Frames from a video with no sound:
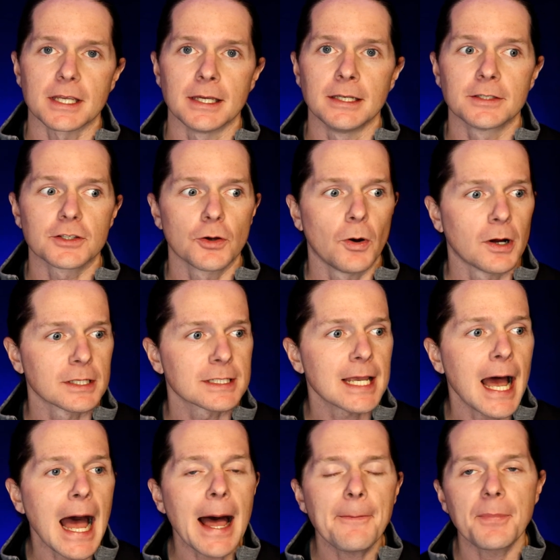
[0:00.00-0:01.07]
And so on
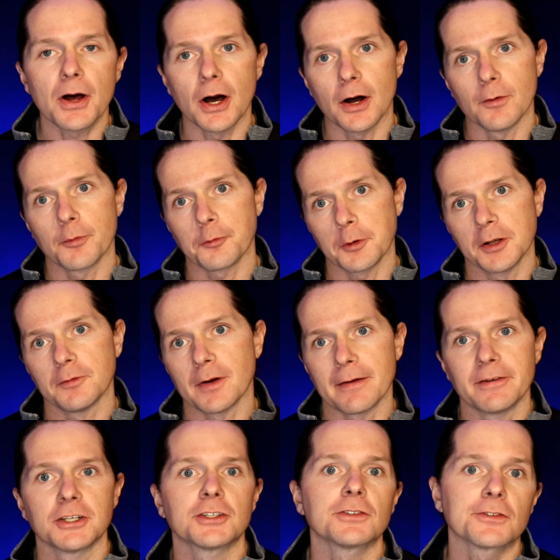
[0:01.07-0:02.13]
top of 3 to
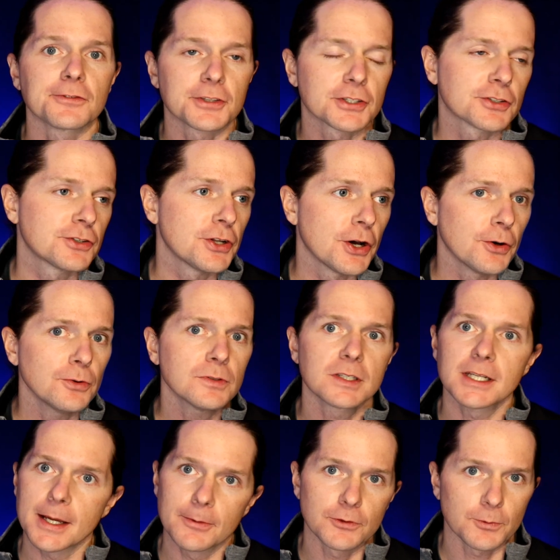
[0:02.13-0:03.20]
5 inches of snow,
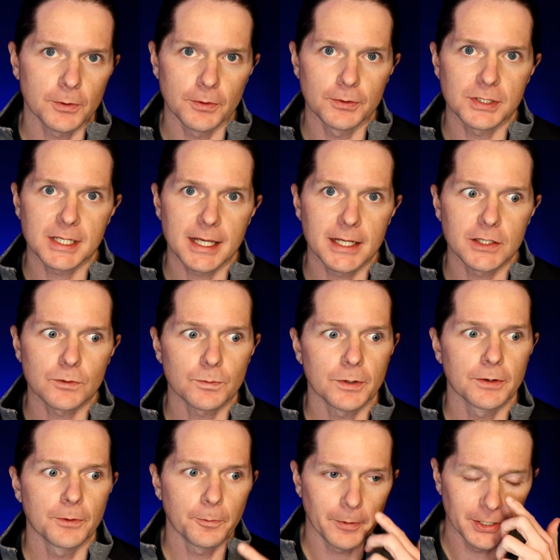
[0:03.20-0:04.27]
today was one of those days
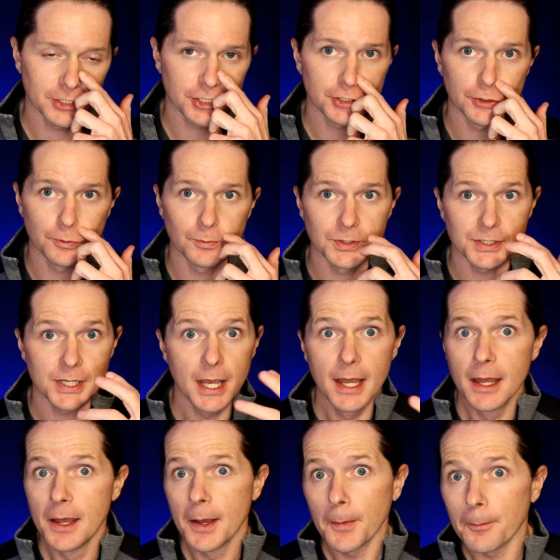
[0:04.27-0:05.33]
where the wind chill was
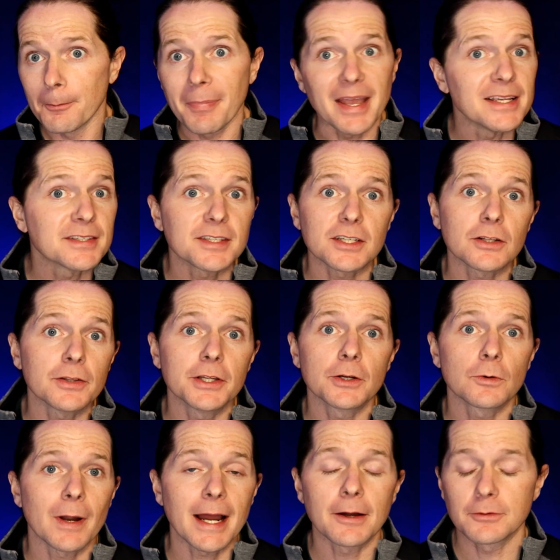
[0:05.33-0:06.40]
basically
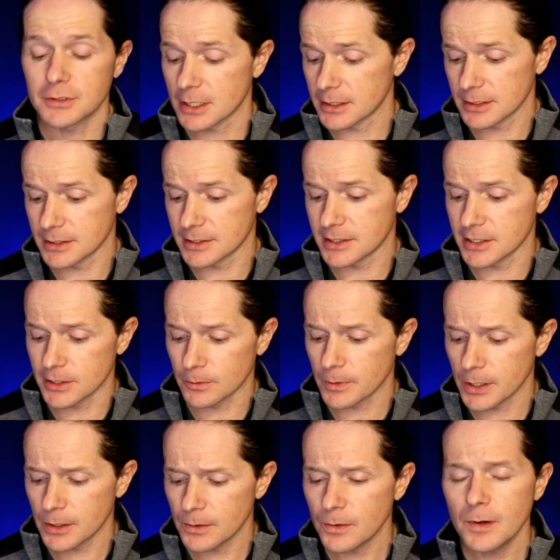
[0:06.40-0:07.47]
around
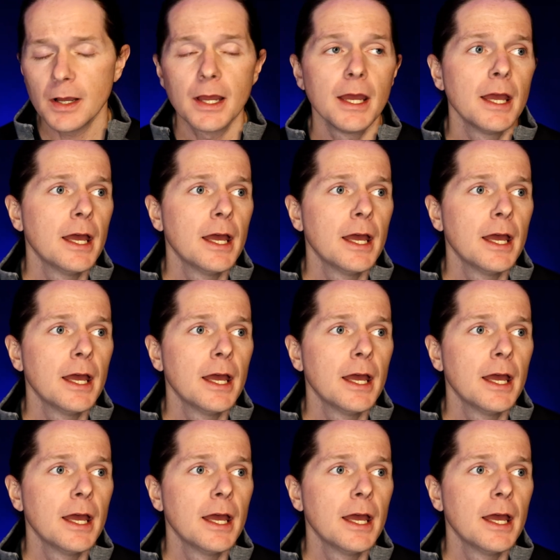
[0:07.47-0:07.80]
0,